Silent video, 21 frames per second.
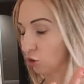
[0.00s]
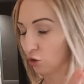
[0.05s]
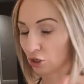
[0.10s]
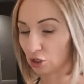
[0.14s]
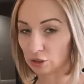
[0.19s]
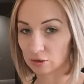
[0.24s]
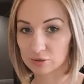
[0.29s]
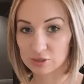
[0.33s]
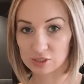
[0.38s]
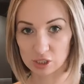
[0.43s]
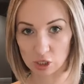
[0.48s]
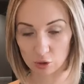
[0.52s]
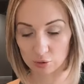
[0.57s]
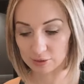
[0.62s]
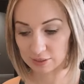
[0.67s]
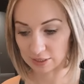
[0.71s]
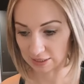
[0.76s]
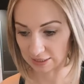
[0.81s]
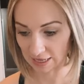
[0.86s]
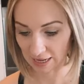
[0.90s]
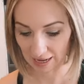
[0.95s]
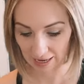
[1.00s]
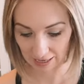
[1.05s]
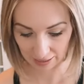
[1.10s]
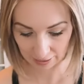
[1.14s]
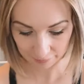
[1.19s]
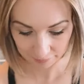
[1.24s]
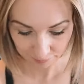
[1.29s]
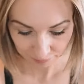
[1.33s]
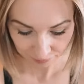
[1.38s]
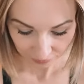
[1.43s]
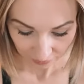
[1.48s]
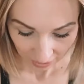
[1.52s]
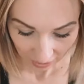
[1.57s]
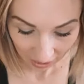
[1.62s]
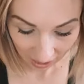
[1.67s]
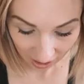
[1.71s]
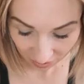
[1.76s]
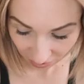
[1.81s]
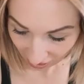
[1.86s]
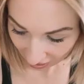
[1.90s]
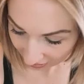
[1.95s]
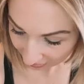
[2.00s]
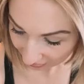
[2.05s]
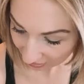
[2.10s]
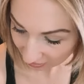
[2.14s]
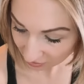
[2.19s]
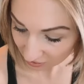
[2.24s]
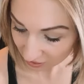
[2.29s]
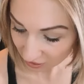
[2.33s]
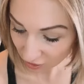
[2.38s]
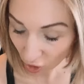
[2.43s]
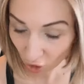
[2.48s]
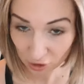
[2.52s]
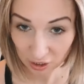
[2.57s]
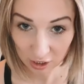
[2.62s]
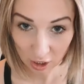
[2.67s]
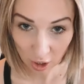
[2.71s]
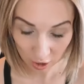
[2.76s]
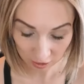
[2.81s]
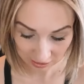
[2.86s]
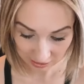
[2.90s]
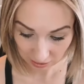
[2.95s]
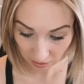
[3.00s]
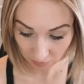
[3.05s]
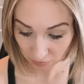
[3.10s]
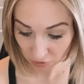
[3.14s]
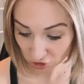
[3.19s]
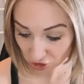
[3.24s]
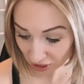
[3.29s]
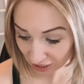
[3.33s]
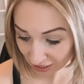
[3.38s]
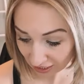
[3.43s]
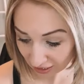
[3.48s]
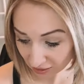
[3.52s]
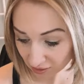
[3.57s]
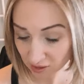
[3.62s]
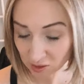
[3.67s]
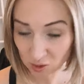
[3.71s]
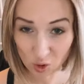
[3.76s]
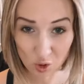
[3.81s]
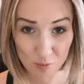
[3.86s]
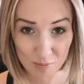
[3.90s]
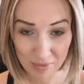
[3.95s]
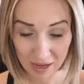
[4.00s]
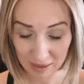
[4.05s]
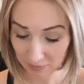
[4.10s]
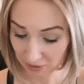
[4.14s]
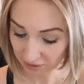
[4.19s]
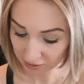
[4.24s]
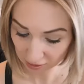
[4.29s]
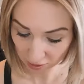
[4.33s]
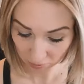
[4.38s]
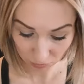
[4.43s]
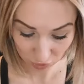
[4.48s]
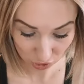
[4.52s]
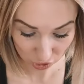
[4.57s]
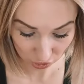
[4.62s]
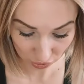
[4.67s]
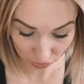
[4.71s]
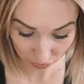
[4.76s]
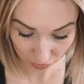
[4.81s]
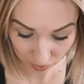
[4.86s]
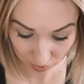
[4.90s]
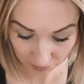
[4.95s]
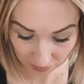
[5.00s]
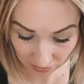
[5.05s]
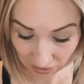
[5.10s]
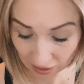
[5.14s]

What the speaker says: 30 or so today and then get started on some jeans or maybe some shoes,